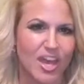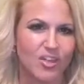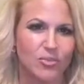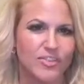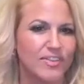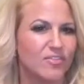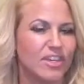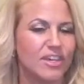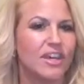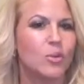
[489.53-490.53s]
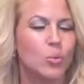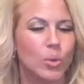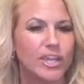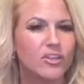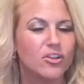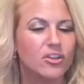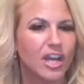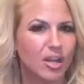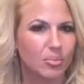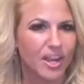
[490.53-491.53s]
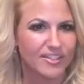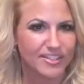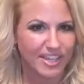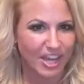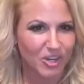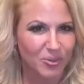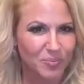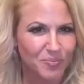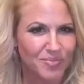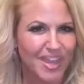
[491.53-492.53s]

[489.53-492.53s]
of receiving regular chiropractic care,